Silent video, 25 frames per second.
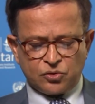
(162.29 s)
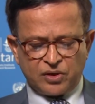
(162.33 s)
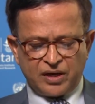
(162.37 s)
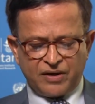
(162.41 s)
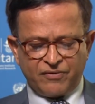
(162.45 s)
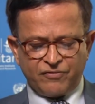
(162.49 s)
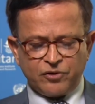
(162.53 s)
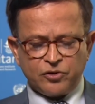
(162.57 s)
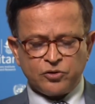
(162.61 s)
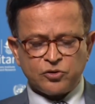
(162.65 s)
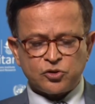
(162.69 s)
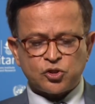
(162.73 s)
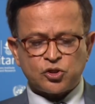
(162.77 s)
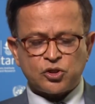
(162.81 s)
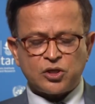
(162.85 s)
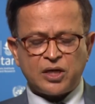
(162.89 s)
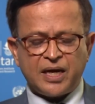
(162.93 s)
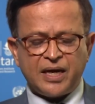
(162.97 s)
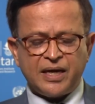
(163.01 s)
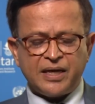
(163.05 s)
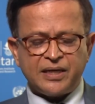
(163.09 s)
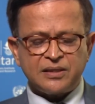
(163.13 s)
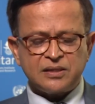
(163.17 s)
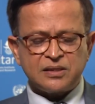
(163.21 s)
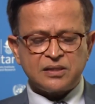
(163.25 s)

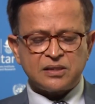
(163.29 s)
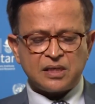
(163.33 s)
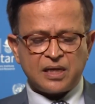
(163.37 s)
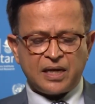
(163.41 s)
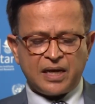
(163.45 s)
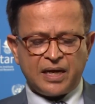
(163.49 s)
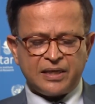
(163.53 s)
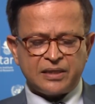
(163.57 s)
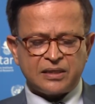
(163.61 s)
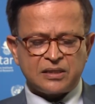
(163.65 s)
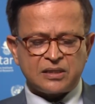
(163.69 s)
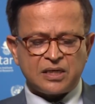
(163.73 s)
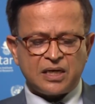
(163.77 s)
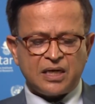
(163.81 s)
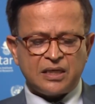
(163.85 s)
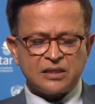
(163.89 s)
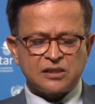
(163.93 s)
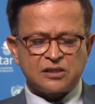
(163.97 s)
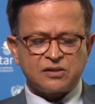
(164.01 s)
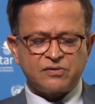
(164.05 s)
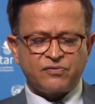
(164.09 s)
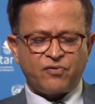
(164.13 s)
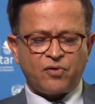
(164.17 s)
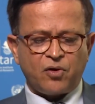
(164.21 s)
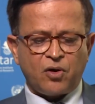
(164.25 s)
revolutionize and
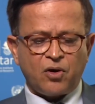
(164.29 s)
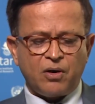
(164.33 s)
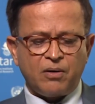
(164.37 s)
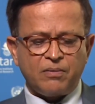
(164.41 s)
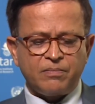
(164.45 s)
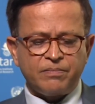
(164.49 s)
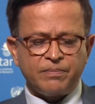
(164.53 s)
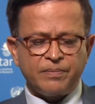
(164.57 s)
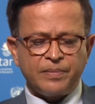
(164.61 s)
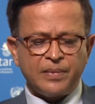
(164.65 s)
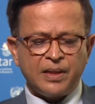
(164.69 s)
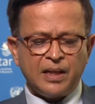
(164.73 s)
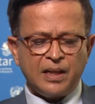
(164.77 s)
transform